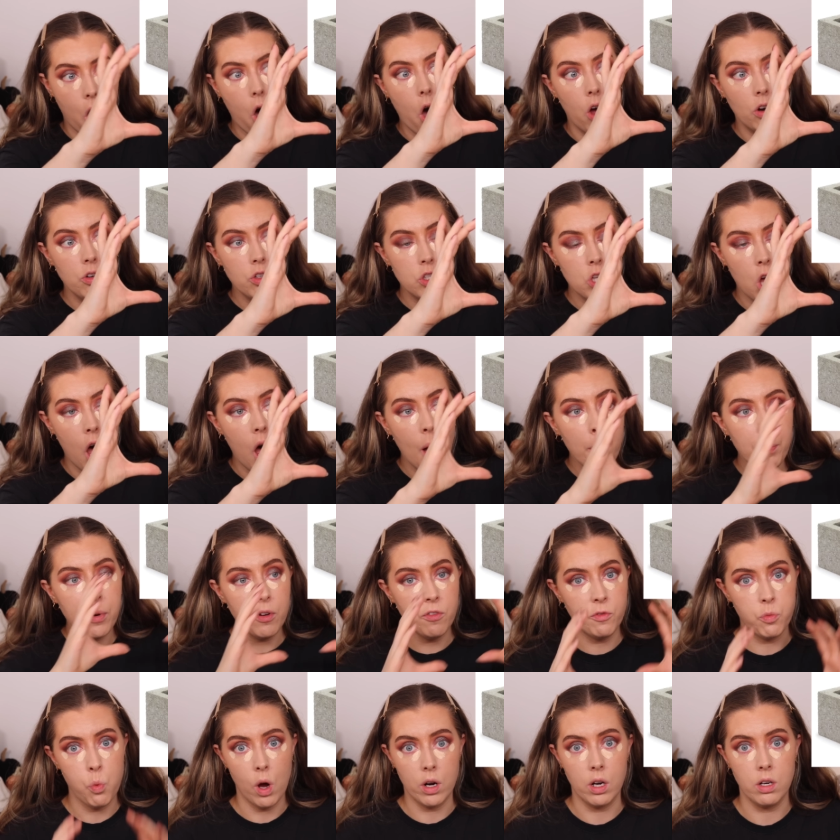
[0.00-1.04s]
on top
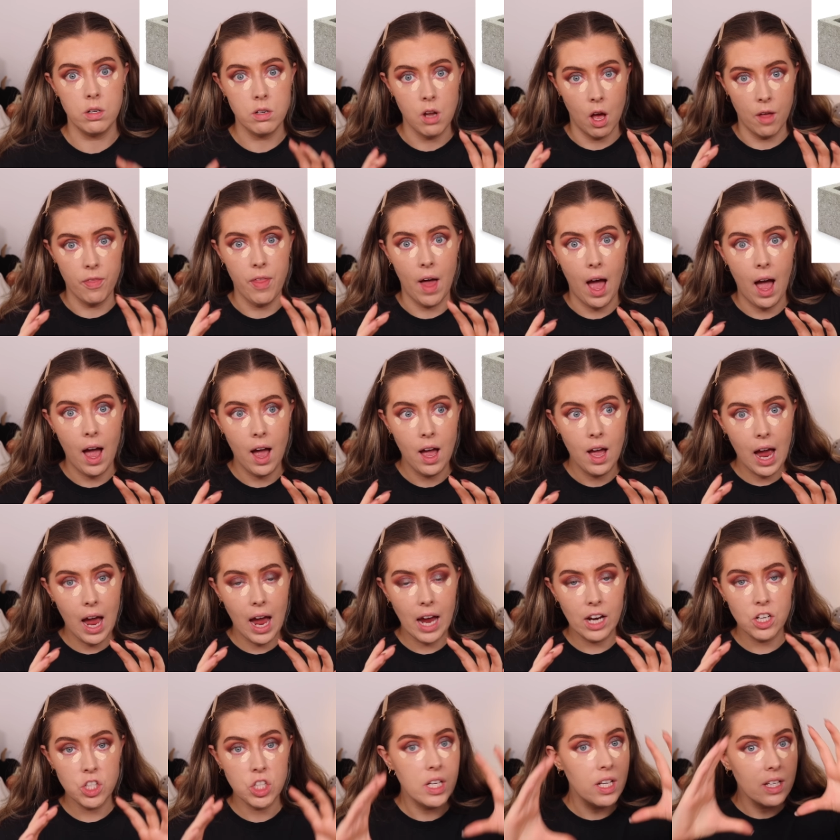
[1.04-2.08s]
of one another,
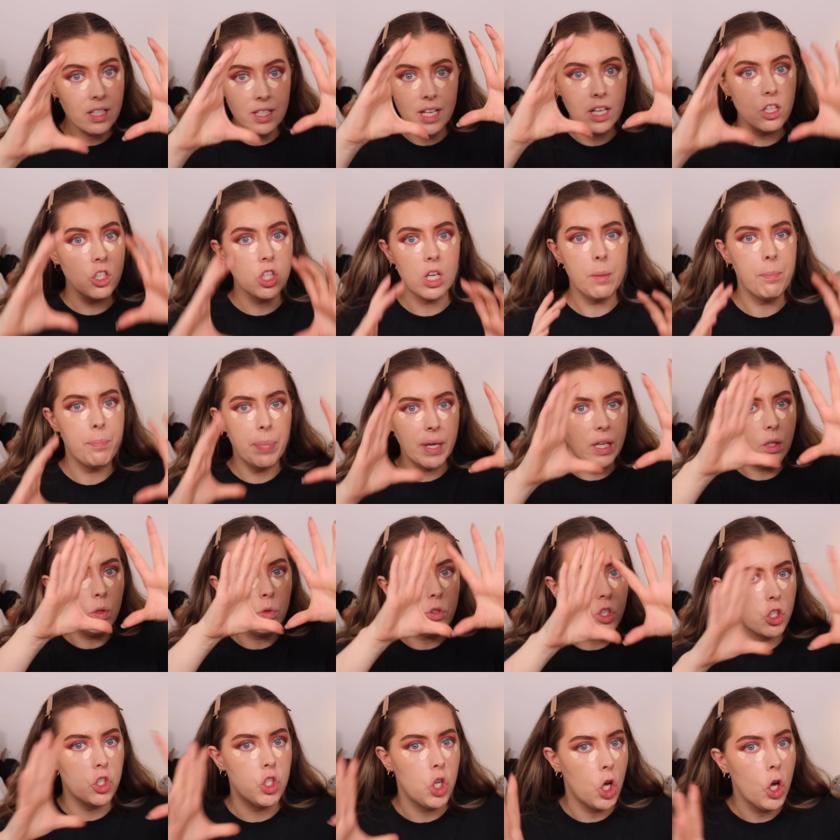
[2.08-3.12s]
and she essentially builds
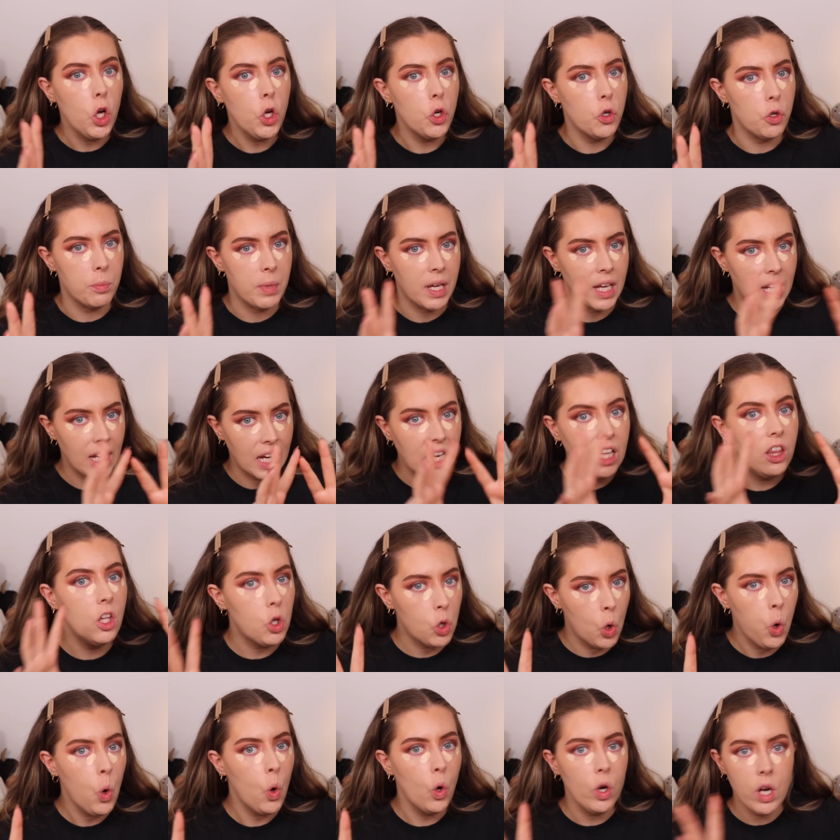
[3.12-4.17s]
a tomb in the
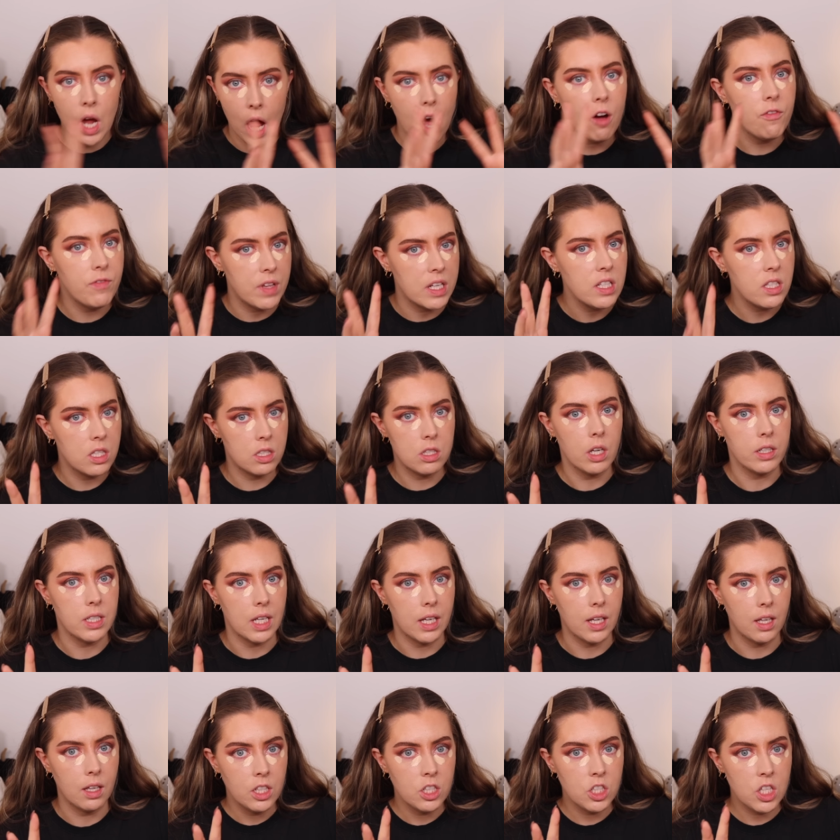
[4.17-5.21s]
corner of this
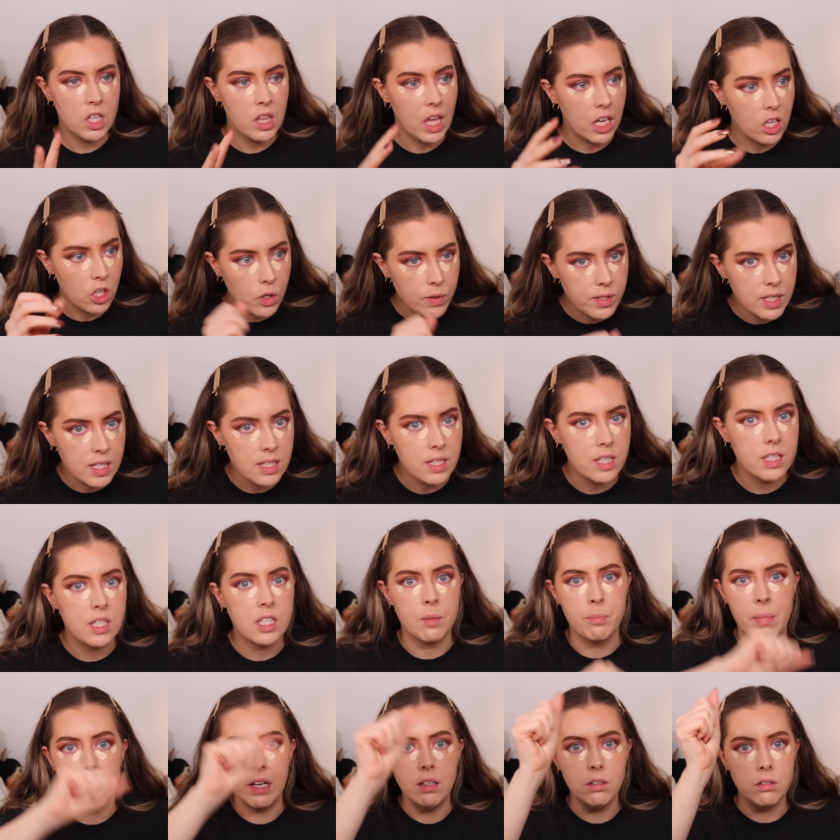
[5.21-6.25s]
study. She then uses the
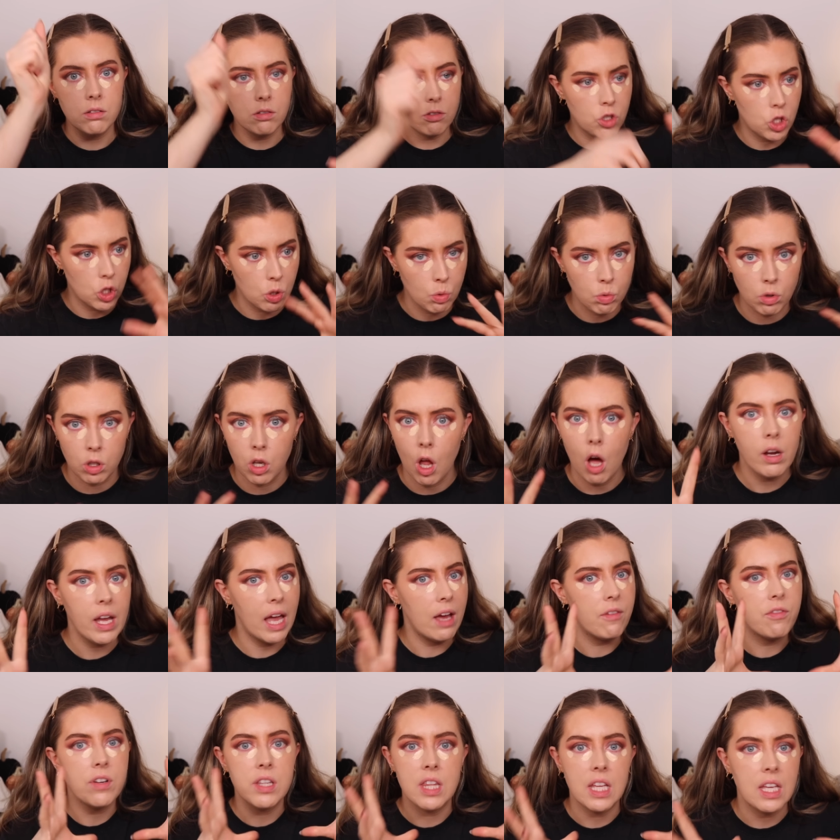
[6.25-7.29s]
cement to lock
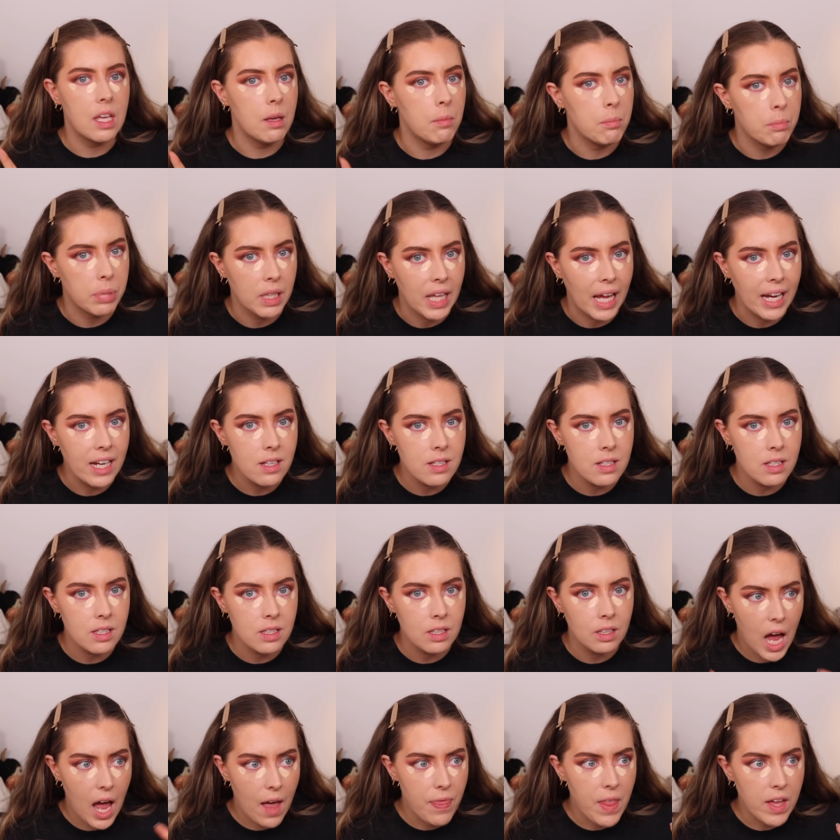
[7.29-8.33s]
everything in place,
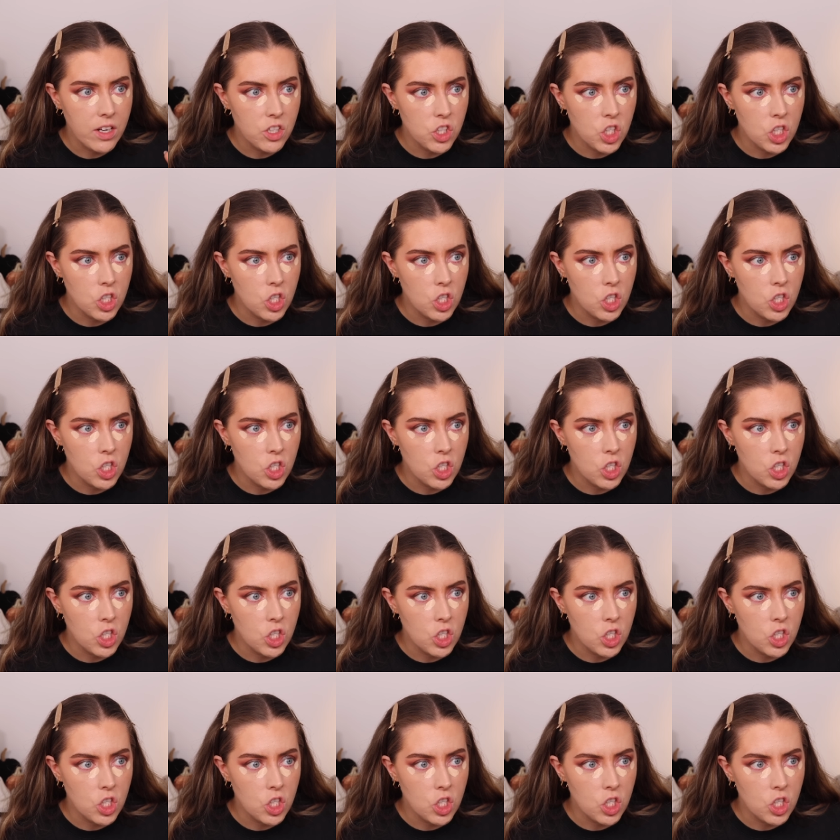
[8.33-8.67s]
and then she